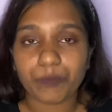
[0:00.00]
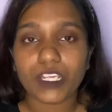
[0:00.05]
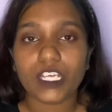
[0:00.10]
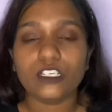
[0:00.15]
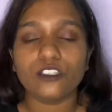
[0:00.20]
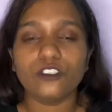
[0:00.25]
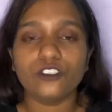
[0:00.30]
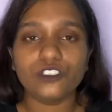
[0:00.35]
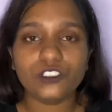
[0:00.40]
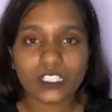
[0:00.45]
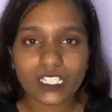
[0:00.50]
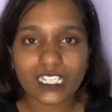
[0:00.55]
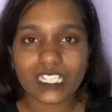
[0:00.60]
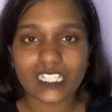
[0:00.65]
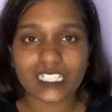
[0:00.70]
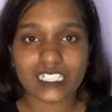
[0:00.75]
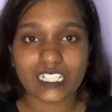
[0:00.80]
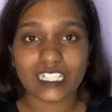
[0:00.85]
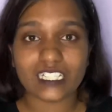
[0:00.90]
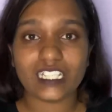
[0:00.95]
to treat each
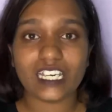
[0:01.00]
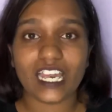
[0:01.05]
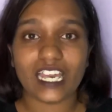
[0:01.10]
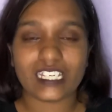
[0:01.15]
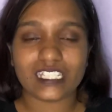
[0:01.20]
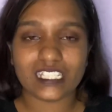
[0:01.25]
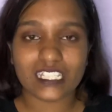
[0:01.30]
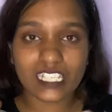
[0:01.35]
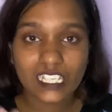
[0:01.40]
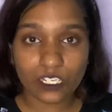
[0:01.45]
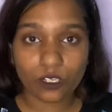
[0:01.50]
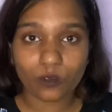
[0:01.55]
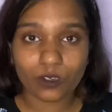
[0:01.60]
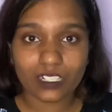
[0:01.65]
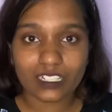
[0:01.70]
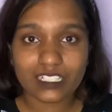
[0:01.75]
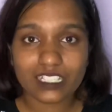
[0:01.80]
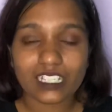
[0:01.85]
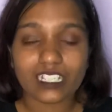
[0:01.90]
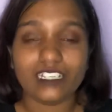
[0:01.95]
other as
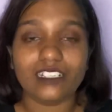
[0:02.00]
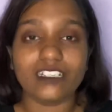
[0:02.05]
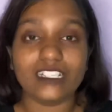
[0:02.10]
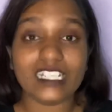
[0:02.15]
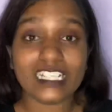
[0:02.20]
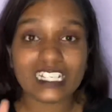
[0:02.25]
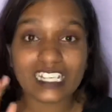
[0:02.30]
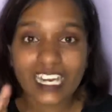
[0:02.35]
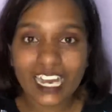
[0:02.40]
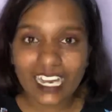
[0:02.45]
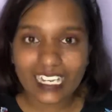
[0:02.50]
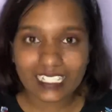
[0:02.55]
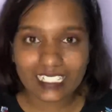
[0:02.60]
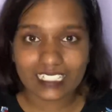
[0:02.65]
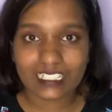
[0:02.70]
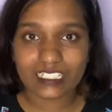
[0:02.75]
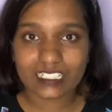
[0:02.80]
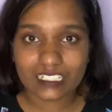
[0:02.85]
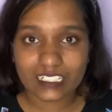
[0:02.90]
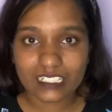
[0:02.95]
equals
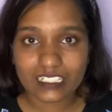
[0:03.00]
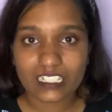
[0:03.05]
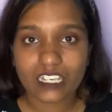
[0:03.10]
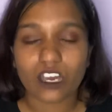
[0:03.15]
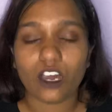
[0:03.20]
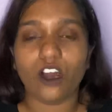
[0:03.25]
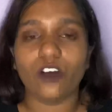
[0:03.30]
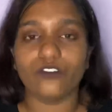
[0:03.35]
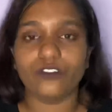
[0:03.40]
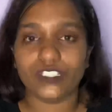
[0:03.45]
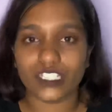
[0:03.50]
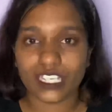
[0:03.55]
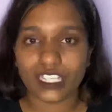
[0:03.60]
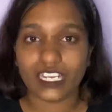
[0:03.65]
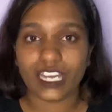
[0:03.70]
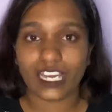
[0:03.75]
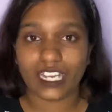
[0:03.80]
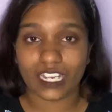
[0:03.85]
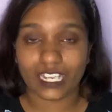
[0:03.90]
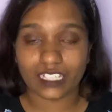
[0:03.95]
regardless of gender
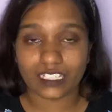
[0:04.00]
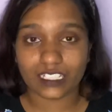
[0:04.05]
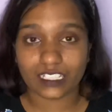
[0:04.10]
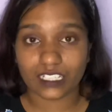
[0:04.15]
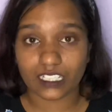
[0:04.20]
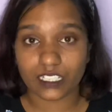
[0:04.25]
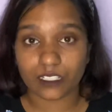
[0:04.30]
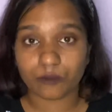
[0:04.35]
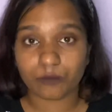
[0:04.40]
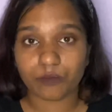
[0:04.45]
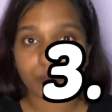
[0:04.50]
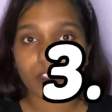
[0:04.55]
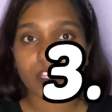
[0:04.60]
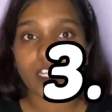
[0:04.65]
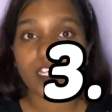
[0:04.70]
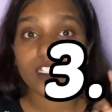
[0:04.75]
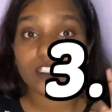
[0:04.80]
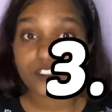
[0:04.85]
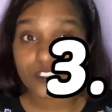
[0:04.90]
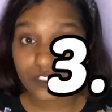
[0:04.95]
identity.
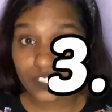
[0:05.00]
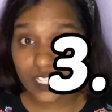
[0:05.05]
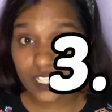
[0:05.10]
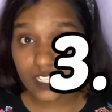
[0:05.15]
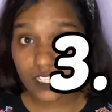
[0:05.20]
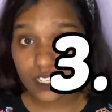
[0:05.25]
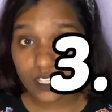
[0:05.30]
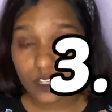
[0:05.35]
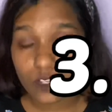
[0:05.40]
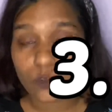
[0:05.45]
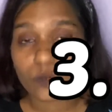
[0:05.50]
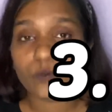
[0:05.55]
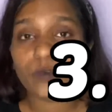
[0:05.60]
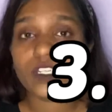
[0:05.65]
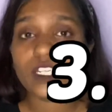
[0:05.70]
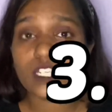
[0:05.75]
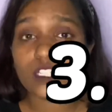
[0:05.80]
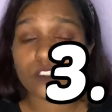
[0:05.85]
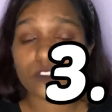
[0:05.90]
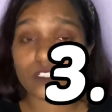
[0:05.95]
3, we
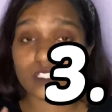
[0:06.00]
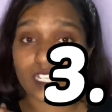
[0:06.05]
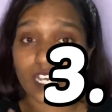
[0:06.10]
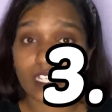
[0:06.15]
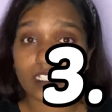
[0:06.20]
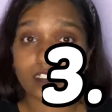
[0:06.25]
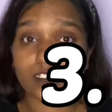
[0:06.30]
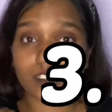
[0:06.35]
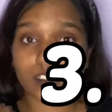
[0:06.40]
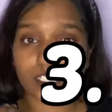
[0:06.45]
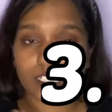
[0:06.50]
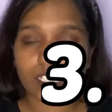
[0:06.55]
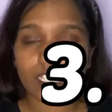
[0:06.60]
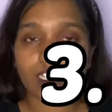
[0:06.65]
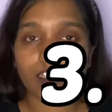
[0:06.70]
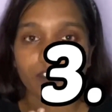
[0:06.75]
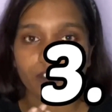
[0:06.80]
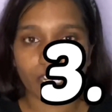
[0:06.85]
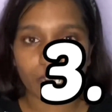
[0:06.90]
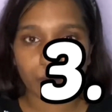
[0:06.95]
need to start treating
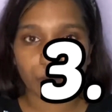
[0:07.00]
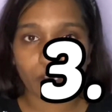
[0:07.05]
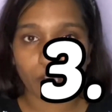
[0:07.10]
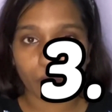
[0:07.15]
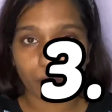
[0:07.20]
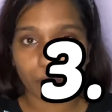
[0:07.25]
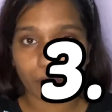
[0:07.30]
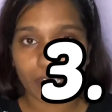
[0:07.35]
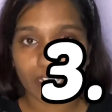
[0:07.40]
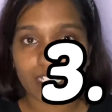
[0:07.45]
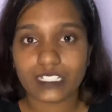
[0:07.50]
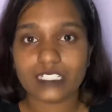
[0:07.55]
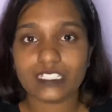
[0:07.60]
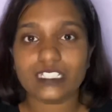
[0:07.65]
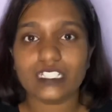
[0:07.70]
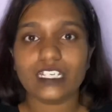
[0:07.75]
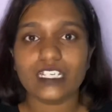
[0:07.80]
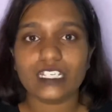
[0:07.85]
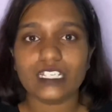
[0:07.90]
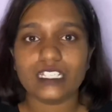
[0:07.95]
rape complaints
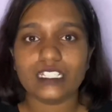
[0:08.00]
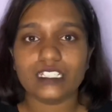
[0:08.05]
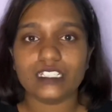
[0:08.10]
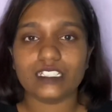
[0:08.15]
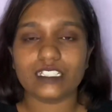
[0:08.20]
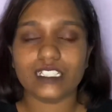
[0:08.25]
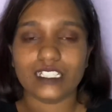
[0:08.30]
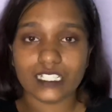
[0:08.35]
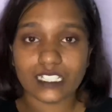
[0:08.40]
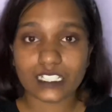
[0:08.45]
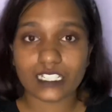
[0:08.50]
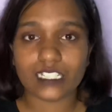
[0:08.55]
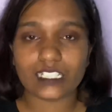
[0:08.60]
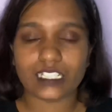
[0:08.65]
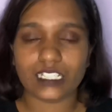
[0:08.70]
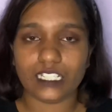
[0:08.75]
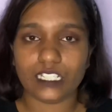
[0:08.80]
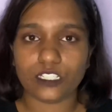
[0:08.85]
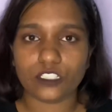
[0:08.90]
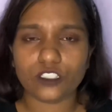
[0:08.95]

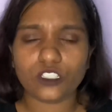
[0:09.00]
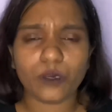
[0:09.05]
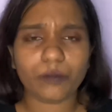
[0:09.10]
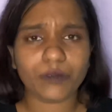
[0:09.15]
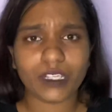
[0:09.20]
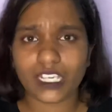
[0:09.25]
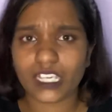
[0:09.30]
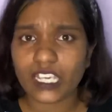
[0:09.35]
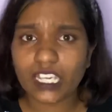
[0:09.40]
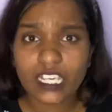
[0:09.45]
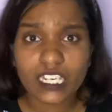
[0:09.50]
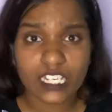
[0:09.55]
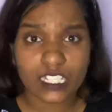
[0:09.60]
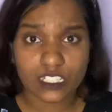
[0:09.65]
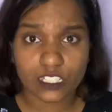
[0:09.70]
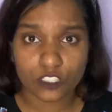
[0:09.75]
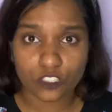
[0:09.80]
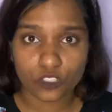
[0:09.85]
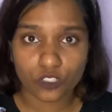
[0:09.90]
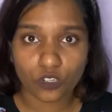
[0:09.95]
seriously. Stop taking it as a
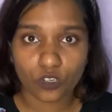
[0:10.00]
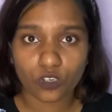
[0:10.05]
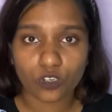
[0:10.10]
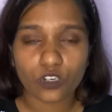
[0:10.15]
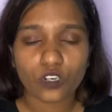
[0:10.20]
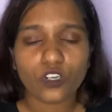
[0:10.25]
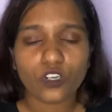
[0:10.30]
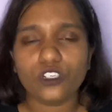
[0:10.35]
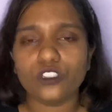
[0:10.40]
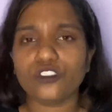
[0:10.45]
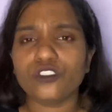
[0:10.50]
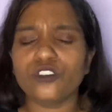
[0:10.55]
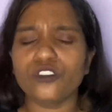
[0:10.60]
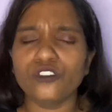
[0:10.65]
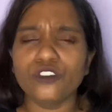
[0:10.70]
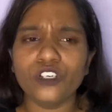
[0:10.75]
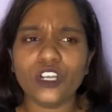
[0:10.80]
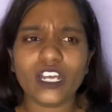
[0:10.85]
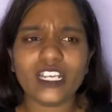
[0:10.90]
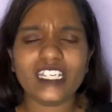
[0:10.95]
joke. Do
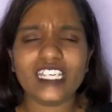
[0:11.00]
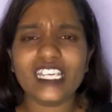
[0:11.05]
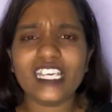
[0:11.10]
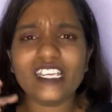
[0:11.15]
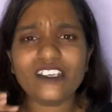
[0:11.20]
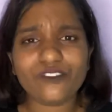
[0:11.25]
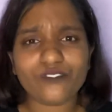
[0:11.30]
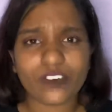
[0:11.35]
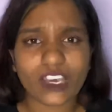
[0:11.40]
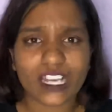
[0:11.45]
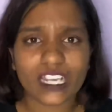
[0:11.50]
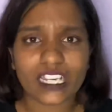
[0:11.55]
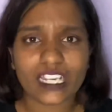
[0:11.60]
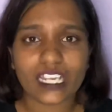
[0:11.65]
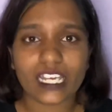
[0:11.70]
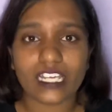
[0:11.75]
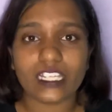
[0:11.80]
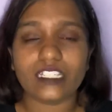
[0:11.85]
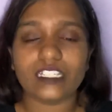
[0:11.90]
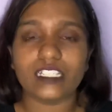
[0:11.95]
not
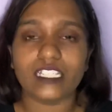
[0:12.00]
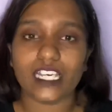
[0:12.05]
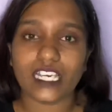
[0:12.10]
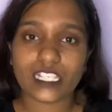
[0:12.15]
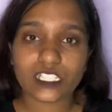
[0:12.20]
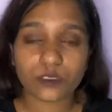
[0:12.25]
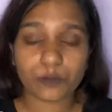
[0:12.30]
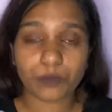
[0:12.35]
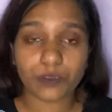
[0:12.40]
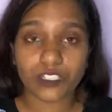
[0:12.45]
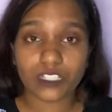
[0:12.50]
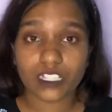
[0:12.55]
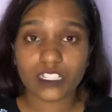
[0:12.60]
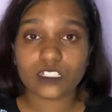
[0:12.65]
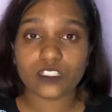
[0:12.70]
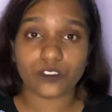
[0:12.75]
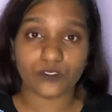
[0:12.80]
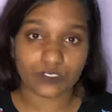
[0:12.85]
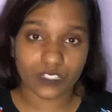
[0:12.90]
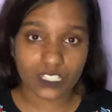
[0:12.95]
invalidate the experience
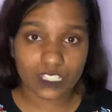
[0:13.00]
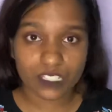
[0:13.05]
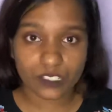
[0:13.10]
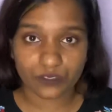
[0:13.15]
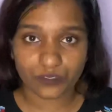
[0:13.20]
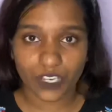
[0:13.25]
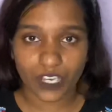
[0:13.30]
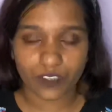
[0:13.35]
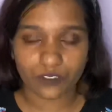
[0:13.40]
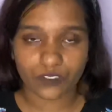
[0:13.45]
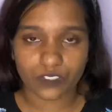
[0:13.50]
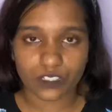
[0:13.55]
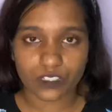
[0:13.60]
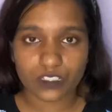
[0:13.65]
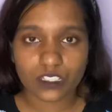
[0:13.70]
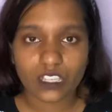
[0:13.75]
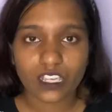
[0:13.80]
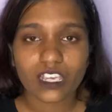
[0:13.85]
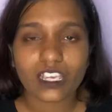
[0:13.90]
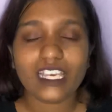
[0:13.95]
of these survivors.
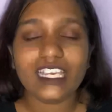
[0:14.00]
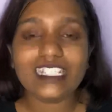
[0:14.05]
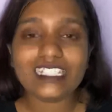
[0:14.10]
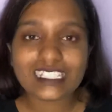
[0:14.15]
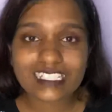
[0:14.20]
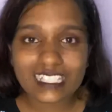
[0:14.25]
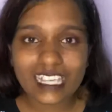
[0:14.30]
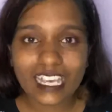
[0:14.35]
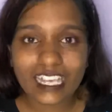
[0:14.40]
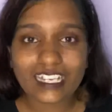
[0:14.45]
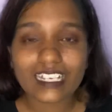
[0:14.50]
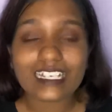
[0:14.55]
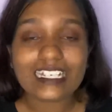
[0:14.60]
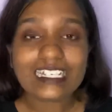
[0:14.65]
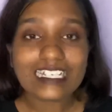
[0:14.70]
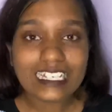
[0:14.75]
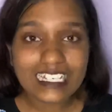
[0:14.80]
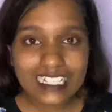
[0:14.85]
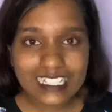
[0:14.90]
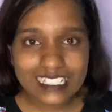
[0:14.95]
Instead,
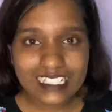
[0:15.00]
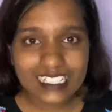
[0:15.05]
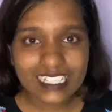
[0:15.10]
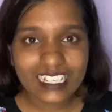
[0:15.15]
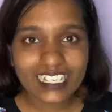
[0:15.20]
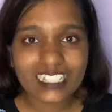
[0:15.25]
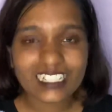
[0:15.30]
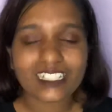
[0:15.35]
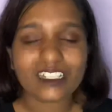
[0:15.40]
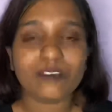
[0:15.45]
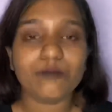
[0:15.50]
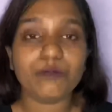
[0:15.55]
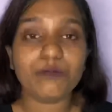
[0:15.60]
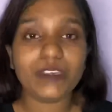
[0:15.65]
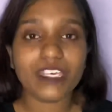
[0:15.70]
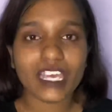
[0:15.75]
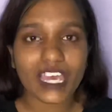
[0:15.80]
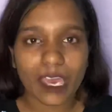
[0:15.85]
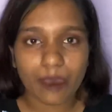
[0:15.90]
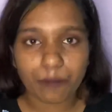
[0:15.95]
listen,
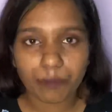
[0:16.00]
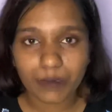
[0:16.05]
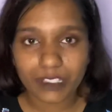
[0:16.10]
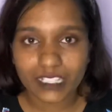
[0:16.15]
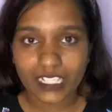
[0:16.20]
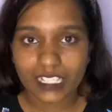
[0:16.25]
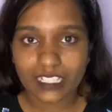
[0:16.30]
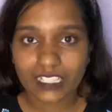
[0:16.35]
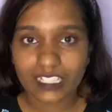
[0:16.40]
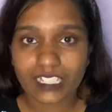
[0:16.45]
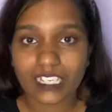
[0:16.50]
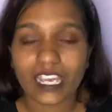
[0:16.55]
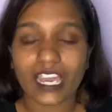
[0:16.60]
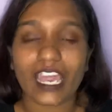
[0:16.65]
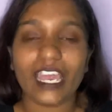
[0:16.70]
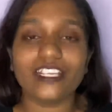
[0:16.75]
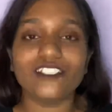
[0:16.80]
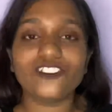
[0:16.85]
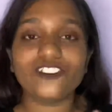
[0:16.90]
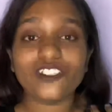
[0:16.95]
be empathetic,
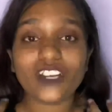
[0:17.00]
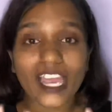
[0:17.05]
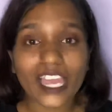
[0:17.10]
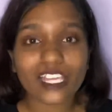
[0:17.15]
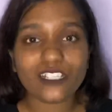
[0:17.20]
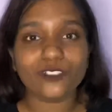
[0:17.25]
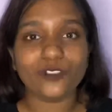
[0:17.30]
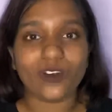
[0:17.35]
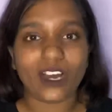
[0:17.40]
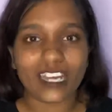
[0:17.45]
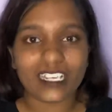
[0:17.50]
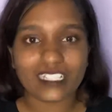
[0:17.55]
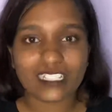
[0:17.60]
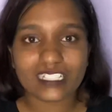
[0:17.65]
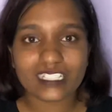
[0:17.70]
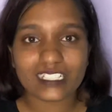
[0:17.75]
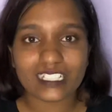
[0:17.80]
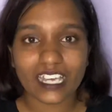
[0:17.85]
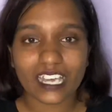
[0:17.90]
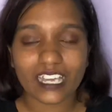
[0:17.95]
and try to
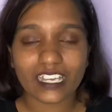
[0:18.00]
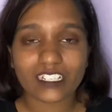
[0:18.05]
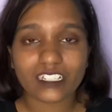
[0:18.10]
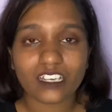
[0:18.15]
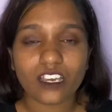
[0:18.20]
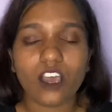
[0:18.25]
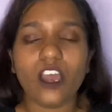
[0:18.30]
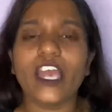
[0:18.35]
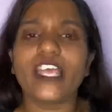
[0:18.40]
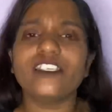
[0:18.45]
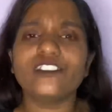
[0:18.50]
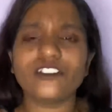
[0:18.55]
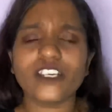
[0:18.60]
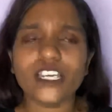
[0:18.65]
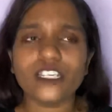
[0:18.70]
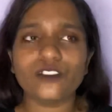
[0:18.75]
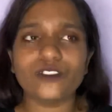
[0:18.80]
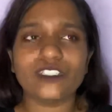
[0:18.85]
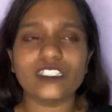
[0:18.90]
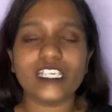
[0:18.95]
understand and try
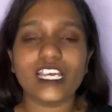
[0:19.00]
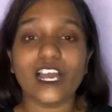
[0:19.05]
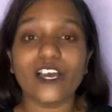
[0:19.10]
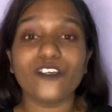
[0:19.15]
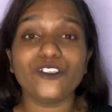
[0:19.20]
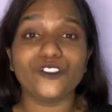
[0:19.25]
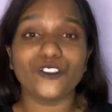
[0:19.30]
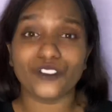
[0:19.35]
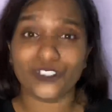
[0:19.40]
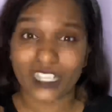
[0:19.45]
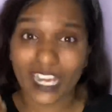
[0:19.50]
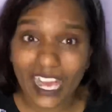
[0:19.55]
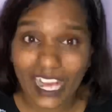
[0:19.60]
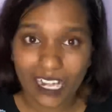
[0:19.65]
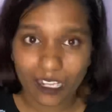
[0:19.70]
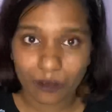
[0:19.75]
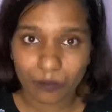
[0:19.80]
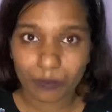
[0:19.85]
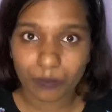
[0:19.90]
to see how you could help.